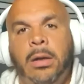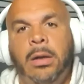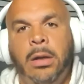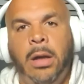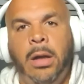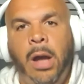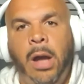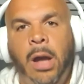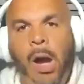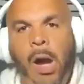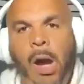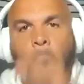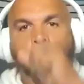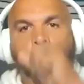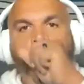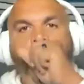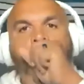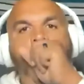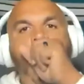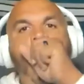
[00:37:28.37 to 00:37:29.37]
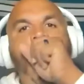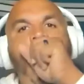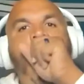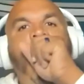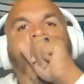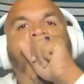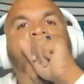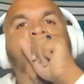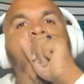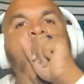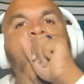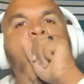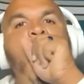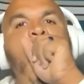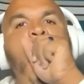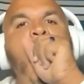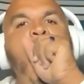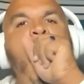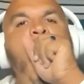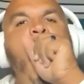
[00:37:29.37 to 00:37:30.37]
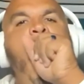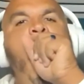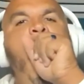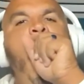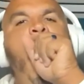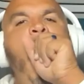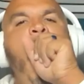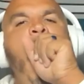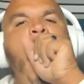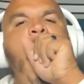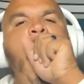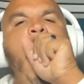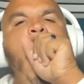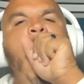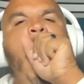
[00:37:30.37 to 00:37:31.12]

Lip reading: this team until the end of the year. I'm